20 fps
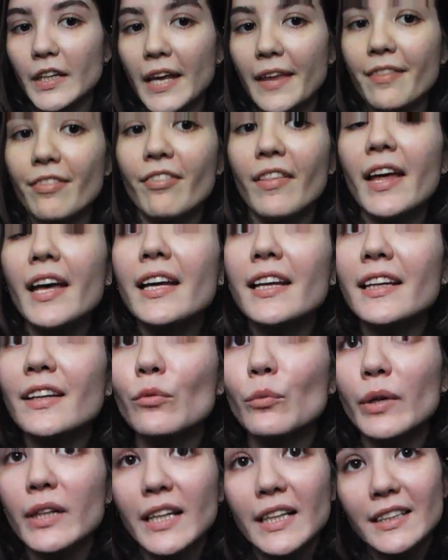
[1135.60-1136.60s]
And
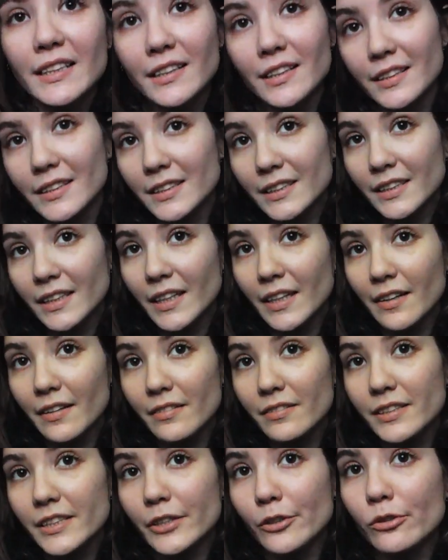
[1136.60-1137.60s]
then when I did the
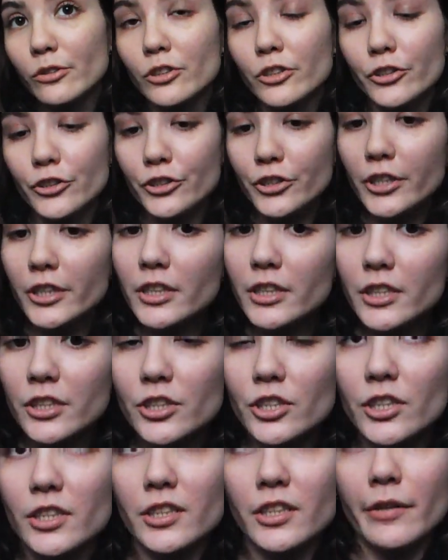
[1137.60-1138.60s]
sleeves, it was a shirt
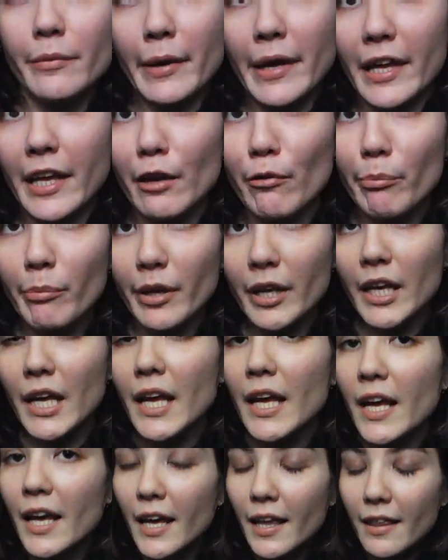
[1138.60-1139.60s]
just to my hip,
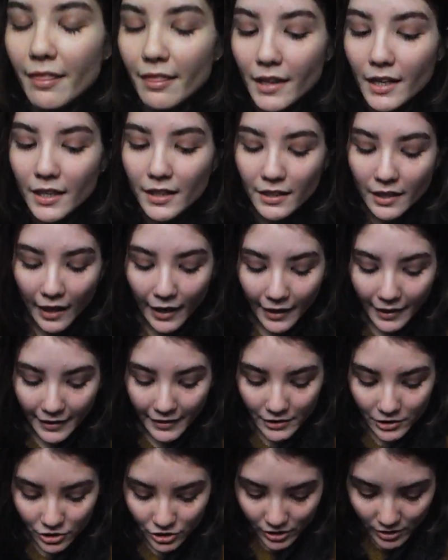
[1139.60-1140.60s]
and then
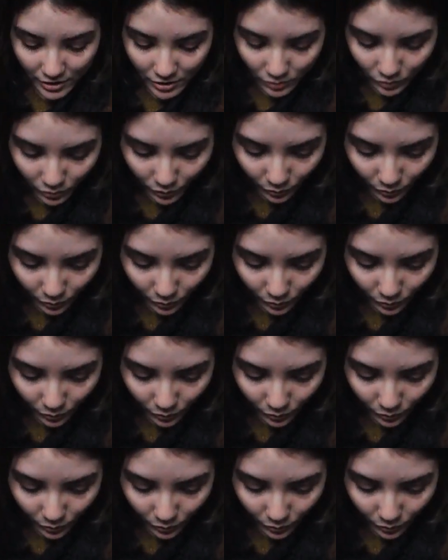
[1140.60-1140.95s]
I just